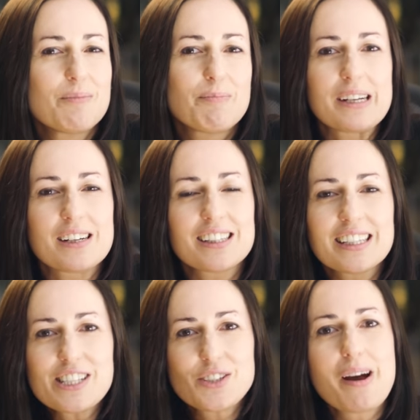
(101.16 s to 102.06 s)
But
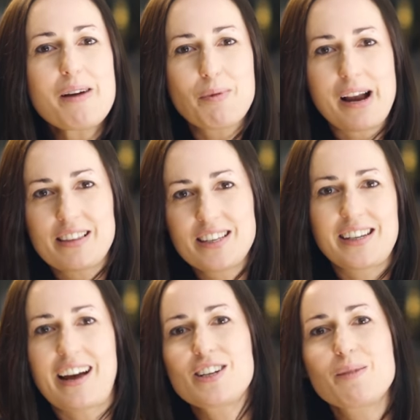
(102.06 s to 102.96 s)
let's try and break this
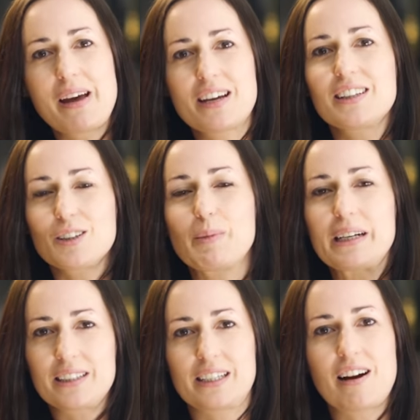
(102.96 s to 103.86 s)
down to make it a little
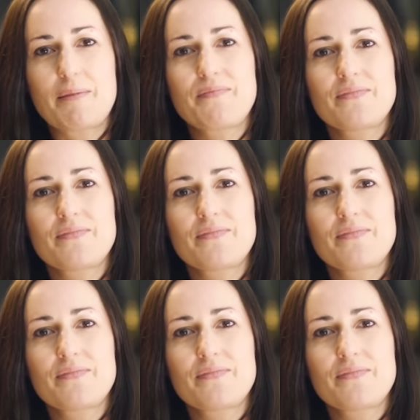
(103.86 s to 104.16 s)
bit clearer.